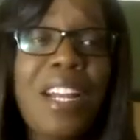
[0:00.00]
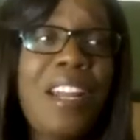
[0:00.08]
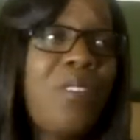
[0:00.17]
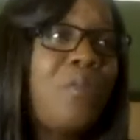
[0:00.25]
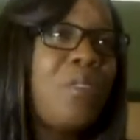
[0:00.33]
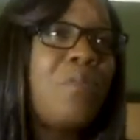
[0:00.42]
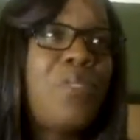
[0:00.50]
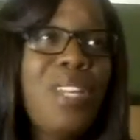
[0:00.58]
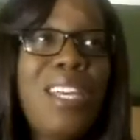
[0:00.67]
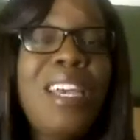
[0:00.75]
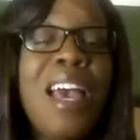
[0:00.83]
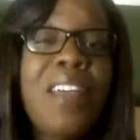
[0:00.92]
They don't
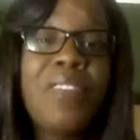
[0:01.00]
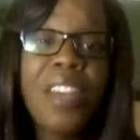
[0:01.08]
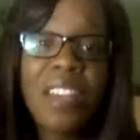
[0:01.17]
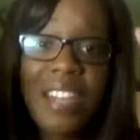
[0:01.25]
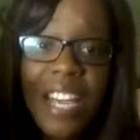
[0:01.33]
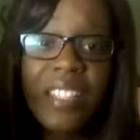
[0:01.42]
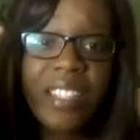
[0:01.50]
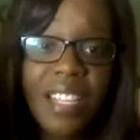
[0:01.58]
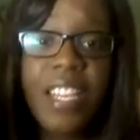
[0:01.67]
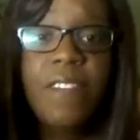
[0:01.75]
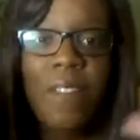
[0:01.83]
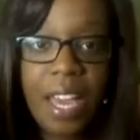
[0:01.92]
complete the
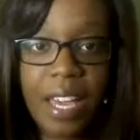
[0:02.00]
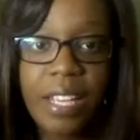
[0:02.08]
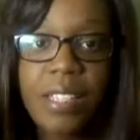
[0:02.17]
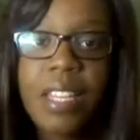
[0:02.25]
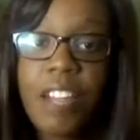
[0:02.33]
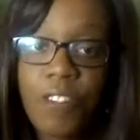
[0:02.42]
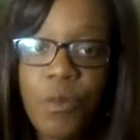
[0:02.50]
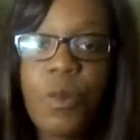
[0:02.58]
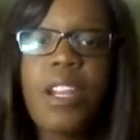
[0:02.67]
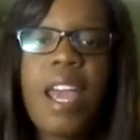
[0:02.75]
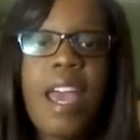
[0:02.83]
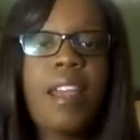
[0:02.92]
nesting phase.
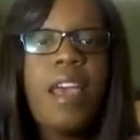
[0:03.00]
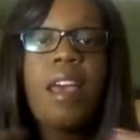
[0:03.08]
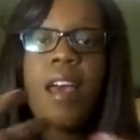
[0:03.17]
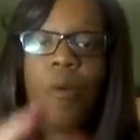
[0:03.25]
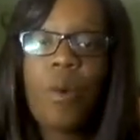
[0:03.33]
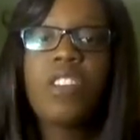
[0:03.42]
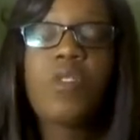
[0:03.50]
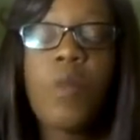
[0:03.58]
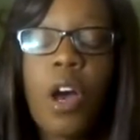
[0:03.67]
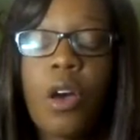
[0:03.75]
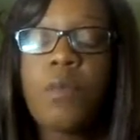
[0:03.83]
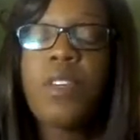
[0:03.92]
Everyone that works from
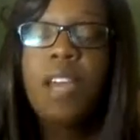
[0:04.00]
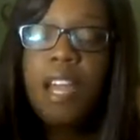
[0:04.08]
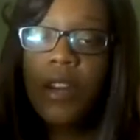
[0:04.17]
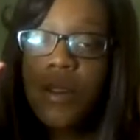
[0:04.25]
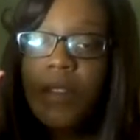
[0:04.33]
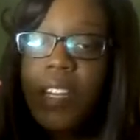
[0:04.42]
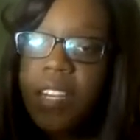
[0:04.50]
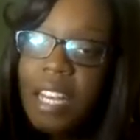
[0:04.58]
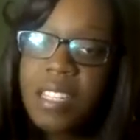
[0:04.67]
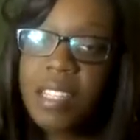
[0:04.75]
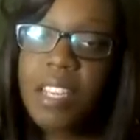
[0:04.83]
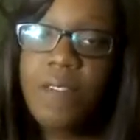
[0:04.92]
home, you kind of know what the
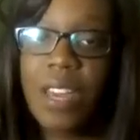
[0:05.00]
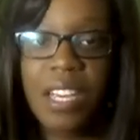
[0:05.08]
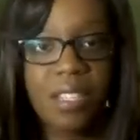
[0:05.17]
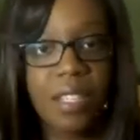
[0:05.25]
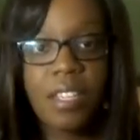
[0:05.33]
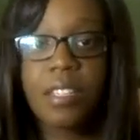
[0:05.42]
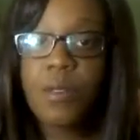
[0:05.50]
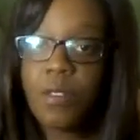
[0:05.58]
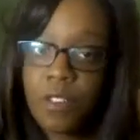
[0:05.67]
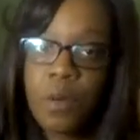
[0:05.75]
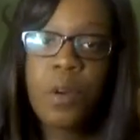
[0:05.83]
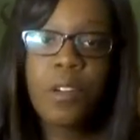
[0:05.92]
nesting phase is, or
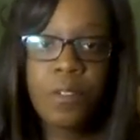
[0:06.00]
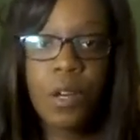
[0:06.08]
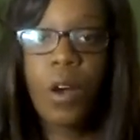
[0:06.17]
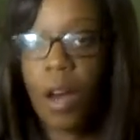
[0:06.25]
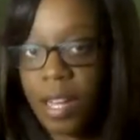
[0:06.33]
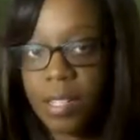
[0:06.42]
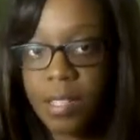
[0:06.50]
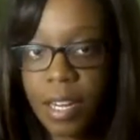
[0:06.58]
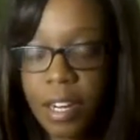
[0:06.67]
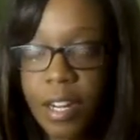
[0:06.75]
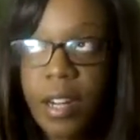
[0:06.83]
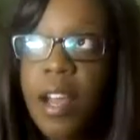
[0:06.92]
if you work for a call
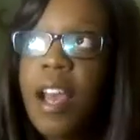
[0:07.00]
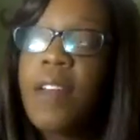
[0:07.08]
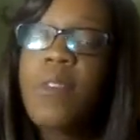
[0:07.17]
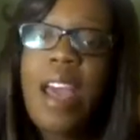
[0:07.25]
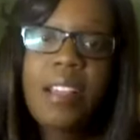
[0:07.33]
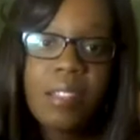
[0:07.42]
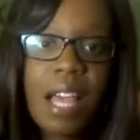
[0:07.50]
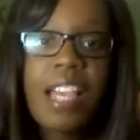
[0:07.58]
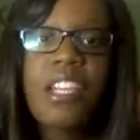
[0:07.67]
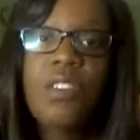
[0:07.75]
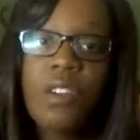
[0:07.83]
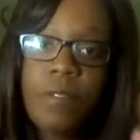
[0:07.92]
center, that's
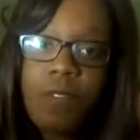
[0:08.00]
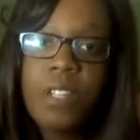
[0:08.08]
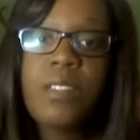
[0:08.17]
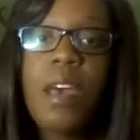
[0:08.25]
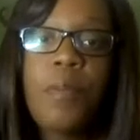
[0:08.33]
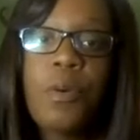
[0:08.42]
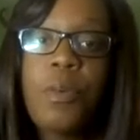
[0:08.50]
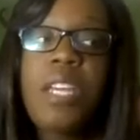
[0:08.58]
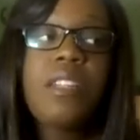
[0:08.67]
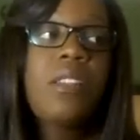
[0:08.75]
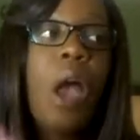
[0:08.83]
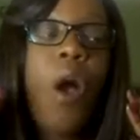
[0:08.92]
like, the first couple of
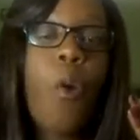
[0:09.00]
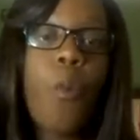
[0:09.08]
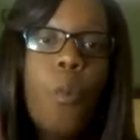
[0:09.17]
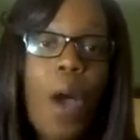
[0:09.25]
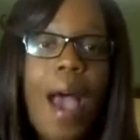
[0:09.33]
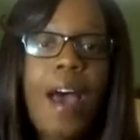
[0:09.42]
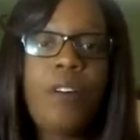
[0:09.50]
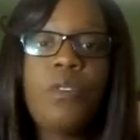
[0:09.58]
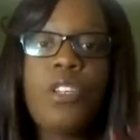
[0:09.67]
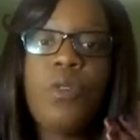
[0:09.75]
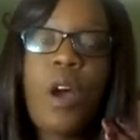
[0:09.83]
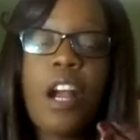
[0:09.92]
weeks while
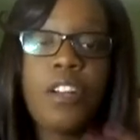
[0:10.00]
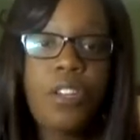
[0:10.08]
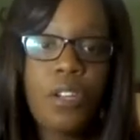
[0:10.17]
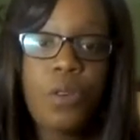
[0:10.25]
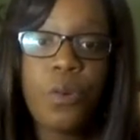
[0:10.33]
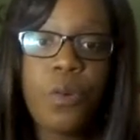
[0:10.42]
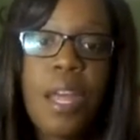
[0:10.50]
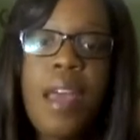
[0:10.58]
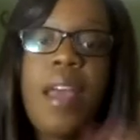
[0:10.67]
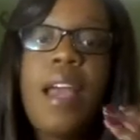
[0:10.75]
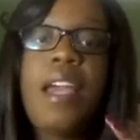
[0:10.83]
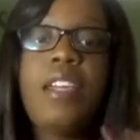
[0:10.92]
you are new
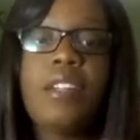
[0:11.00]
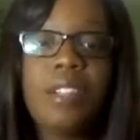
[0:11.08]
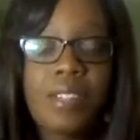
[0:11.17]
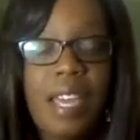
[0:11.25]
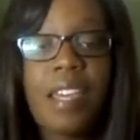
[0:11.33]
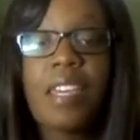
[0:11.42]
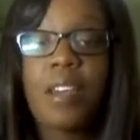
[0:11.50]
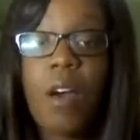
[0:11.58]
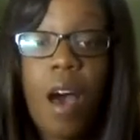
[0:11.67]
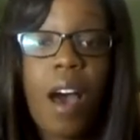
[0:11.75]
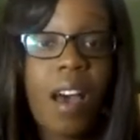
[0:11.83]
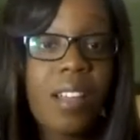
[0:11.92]
and you're taking
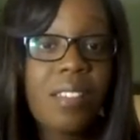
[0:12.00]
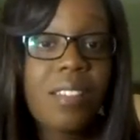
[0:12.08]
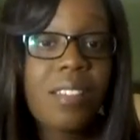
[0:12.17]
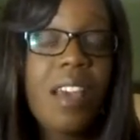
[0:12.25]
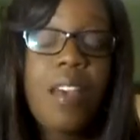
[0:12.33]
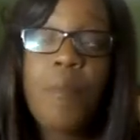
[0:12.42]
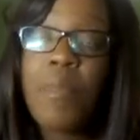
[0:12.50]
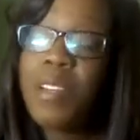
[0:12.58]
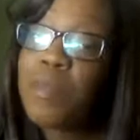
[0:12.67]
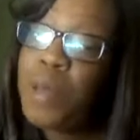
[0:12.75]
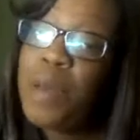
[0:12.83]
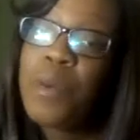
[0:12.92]
calls.
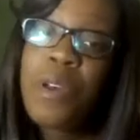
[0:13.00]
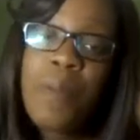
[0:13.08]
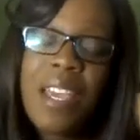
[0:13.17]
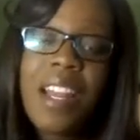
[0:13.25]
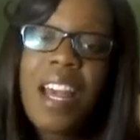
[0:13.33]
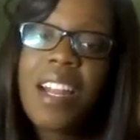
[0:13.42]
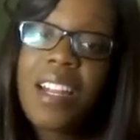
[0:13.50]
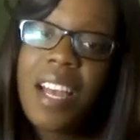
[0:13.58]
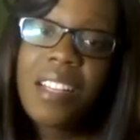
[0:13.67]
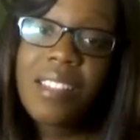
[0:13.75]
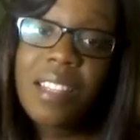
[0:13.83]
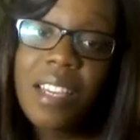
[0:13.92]
Most people don't make it out of
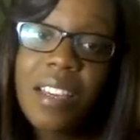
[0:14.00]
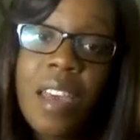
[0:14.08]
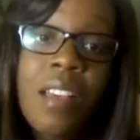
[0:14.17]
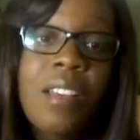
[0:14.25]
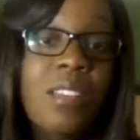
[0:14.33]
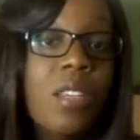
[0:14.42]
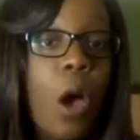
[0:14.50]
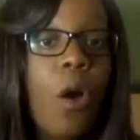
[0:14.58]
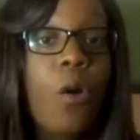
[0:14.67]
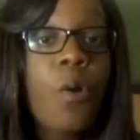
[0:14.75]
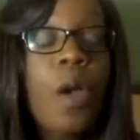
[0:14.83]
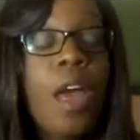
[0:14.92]
nesting.
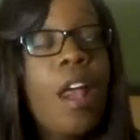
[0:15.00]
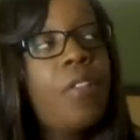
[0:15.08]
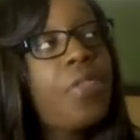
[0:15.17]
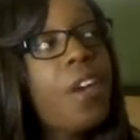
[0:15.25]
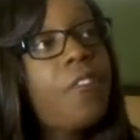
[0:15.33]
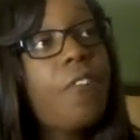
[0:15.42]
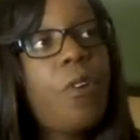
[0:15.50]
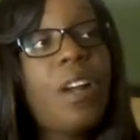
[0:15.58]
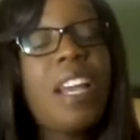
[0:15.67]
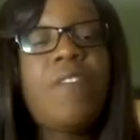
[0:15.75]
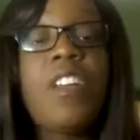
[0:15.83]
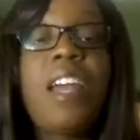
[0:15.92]
So therefore,
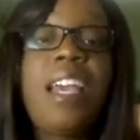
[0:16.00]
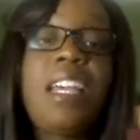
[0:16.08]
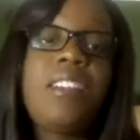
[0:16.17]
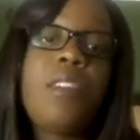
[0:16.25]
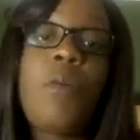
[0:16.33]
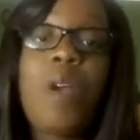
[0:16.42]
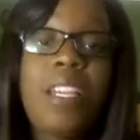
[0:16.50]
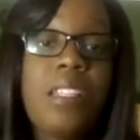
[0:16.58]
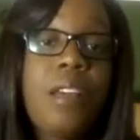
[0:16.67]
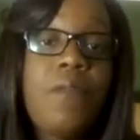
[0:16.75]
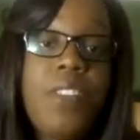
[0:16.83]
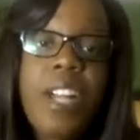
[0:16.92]
they feel like it's a waste
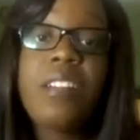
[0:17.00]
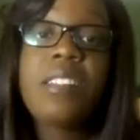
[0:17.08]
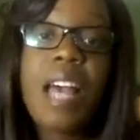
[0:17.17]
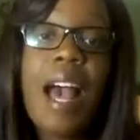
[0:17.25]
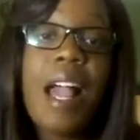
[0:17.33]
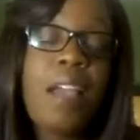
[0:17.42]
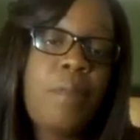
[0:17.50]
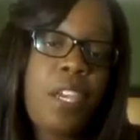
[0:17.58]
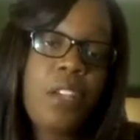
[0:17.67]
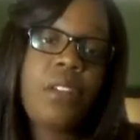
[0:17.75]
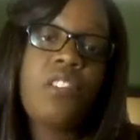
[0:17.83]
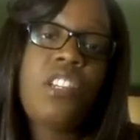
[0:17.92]
of their time,
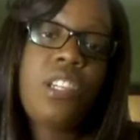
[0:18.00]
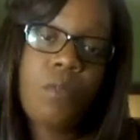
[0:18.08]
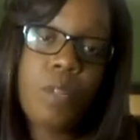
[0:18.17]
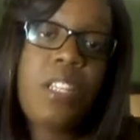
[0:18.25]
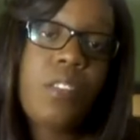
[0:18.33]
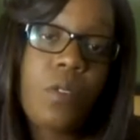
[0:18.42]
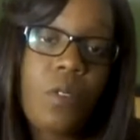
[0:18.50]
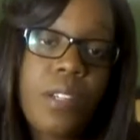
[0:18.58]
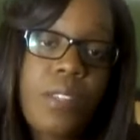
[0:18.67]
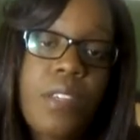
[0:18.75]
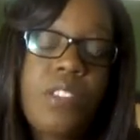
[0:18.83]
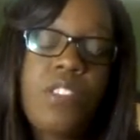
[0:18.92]
energy, and
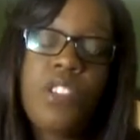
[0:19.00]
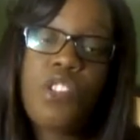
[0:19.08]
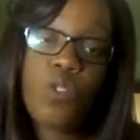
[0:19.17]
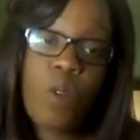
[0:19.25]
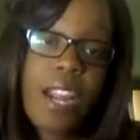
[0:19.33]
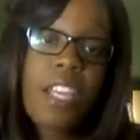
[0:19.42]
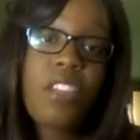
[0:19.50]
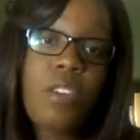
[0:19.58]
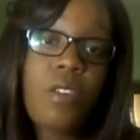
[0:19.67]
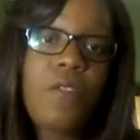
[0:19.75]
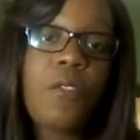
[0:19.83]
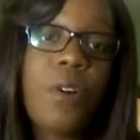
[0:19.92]
resources to train
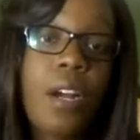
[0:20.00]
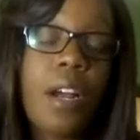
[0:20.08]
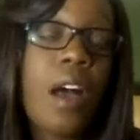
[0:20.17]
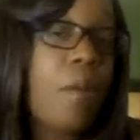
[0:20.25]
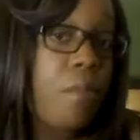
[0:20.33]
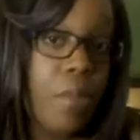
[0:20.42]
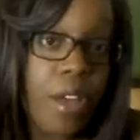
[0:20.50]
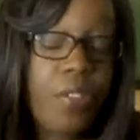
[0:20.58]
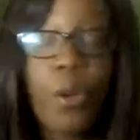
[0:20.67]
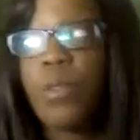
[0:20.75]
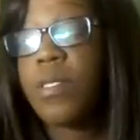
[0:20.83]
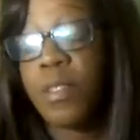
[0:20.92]
you for a
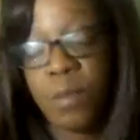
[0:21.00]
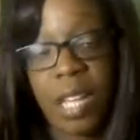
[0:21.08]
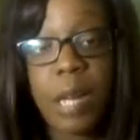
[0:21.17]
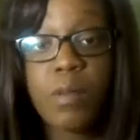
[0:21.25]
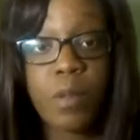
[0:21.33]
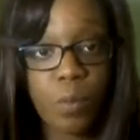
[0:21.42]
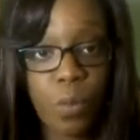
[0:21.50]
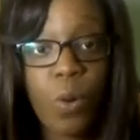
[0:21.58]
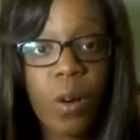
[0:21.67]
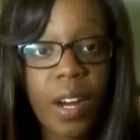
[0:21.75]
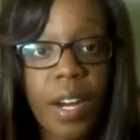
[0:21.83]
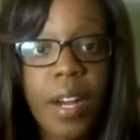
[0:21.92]
month, sometimes
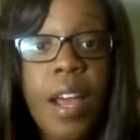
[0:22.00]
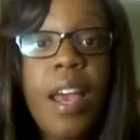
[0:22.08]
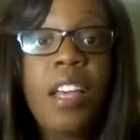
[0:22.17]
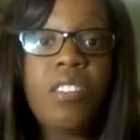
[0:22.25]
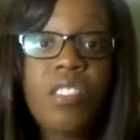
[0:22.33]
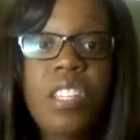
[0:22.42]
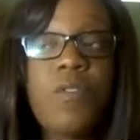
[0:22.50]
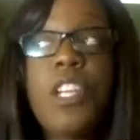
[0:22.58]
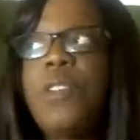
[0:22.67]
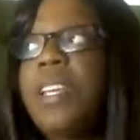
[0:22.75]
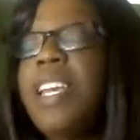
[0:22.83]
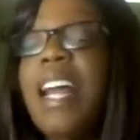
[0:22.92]
more, just for
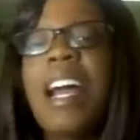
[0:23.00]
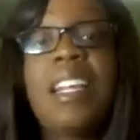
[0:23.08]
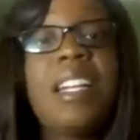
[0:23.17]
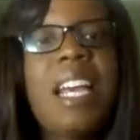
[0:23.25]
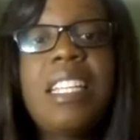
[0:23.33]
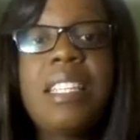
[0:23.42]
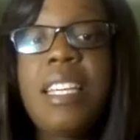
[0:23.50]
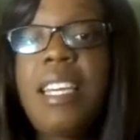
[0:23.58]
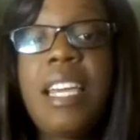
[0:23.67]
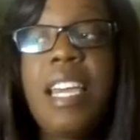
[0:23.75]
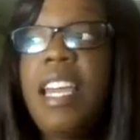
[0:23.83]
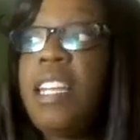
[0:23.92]
you to get out of
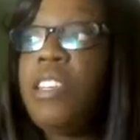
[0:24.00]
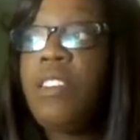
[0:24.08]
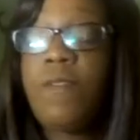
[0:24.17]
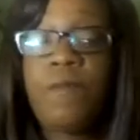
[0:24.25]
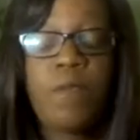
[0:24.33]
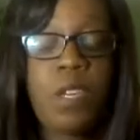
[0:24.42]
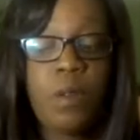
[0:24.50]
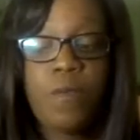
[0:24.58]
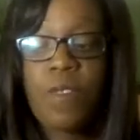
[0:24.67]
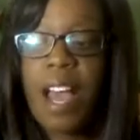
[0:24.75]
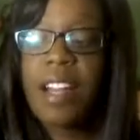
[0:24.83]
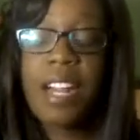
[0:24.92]
nesting, and you
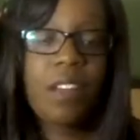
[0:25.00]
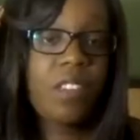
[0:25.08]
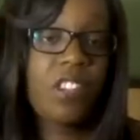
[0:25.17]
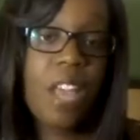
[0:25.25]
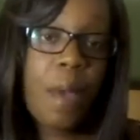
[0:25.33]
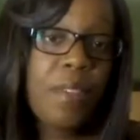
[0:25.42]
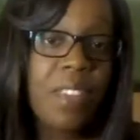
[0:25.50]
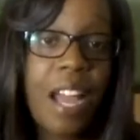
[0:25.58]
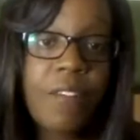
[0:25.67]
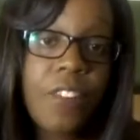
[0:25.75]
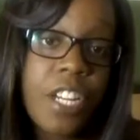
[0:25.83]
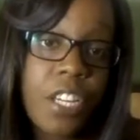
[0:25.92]
find out this job is
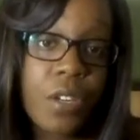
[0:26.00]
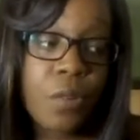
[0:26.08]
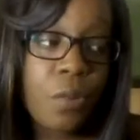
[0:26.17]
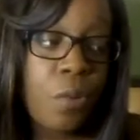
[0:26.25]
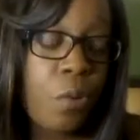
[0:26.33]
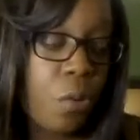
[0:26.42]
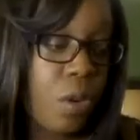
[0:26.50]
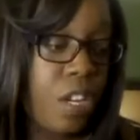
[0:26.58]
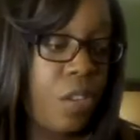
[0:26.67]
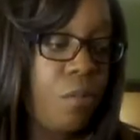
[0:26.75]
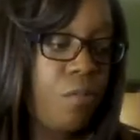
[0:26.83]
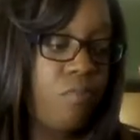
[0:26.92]
not for you, or
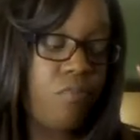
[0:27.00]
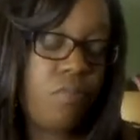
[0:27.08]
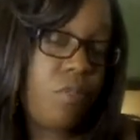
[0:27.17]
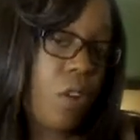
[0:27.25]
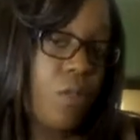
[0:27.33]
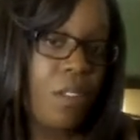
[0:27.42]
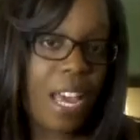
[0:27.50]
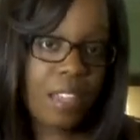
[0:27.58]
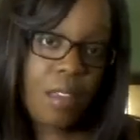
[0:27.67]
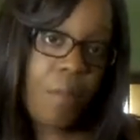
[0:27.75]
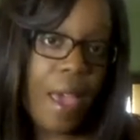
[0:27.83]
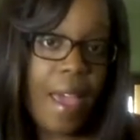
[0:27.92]
you don't like
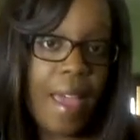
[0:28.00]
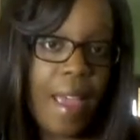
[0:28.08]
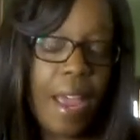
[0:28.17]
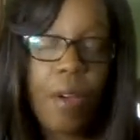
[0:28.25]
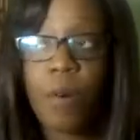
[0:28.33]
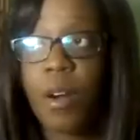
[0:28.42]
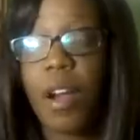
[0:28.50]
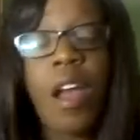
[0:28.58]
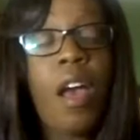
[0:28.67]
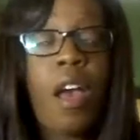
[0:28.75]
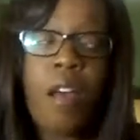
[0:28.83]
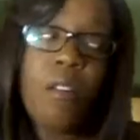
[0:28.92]
the pay, or
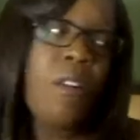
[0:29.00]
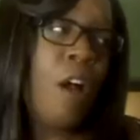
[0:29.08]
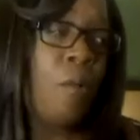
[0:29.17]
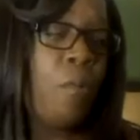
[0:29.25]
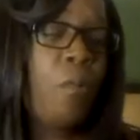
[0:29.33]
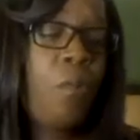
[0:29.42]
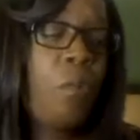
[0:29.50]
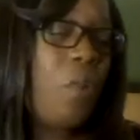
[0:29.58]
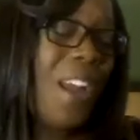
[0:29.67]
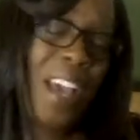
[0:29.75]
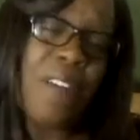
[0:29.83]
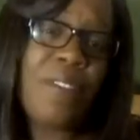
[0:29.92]

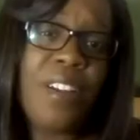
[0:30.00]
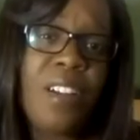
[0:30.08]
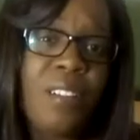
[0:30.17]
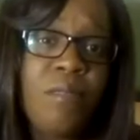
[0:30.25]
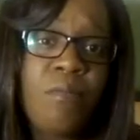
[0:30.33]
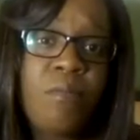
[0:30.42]
whatever.